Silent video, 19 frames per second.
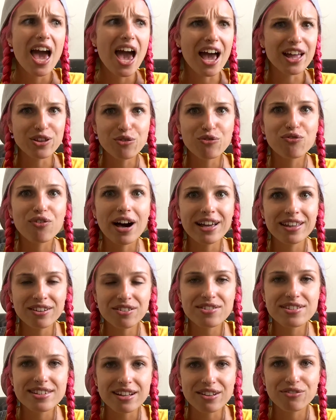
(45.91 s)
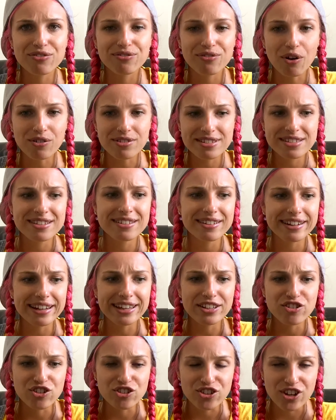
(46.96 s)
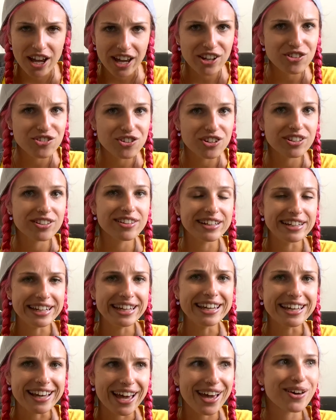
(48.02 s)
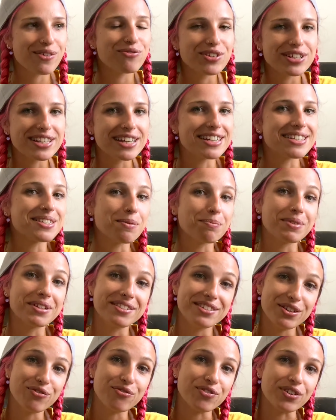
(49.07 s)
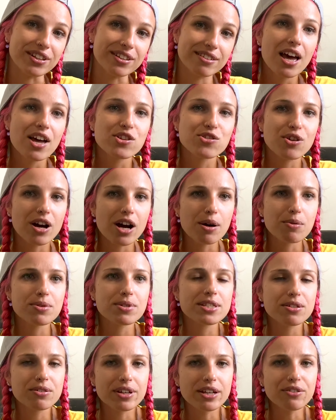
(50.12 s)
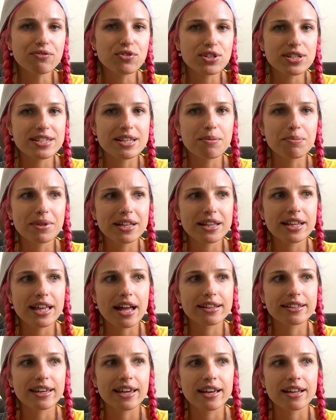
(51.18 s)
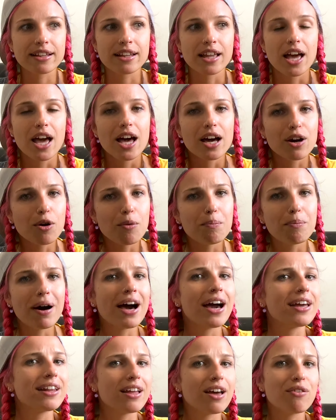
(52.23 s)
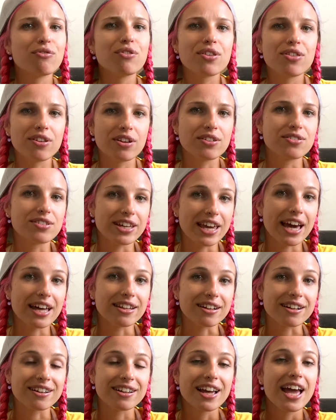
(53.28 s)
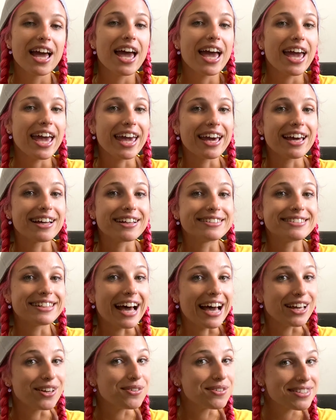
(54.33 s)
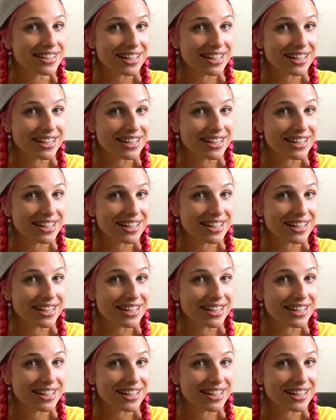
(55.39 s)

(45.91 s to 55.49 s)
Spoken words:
and you find yourself constantly changing the link. Every day something different. So I was looking for something that can combine everything together, and I used